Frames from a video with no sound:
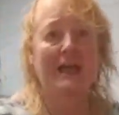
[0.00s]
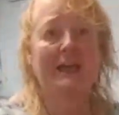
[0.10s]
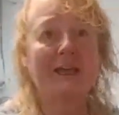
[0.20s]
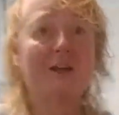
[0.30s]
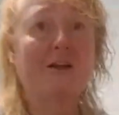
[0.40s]

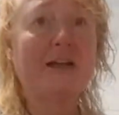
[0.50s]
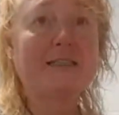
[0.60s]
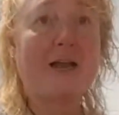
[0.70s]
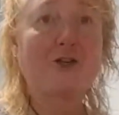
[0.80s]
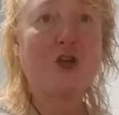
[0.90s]
here
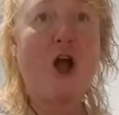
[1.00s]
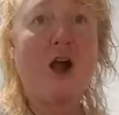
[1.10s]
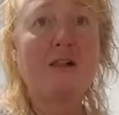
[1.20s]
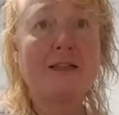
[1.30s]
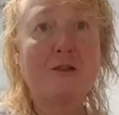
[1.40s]
is our
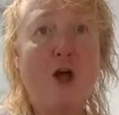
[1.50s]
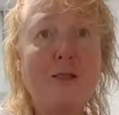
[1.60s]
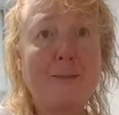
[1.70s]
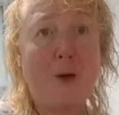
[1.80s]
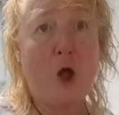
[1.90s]
chocolate
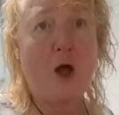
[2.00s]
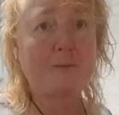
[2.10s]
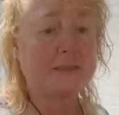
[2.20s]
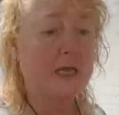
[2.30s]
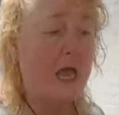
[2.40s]

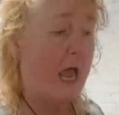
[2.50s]
lollipops.